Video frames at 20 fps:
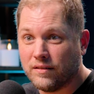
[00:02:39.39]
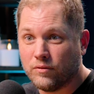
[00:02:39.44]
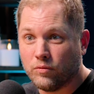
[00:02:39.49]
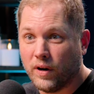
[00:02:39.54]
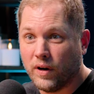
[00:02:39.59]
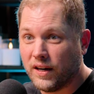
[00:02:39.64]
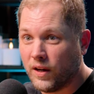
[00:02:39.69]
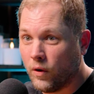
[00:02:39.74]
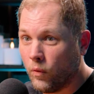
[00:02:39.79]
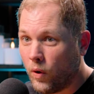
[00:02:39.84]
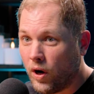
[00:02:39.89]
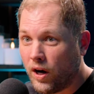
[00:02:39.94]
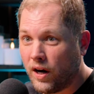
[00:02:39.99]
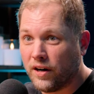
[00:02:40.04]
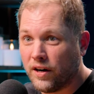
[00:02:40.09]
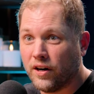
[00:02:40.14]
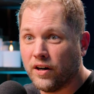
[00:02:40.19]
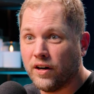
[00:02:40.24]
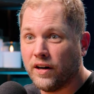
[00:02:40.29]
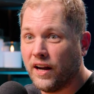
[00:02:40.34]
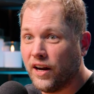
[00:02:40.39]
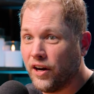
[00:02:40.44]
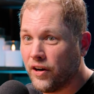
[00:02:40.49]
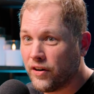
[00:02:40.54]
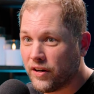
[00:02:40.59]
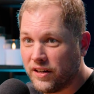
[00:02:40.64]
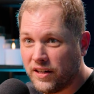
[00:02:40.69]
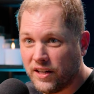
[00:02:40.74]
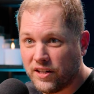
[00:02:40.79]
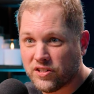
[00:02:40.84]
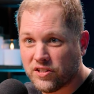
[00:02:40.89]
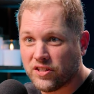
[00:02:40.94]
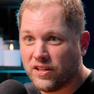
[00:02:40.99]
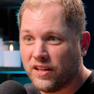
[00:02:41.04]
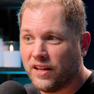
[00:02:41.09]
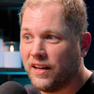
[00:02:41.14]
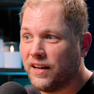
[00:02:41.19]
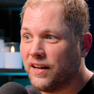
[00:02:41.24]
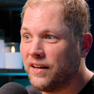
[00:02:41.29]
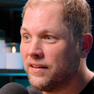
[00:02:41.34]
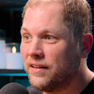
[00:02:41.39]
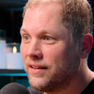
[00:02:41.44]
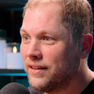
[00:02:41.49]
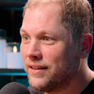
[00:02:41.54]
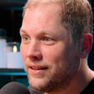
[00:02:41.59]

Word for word: Yeah. Running water, air conditioning,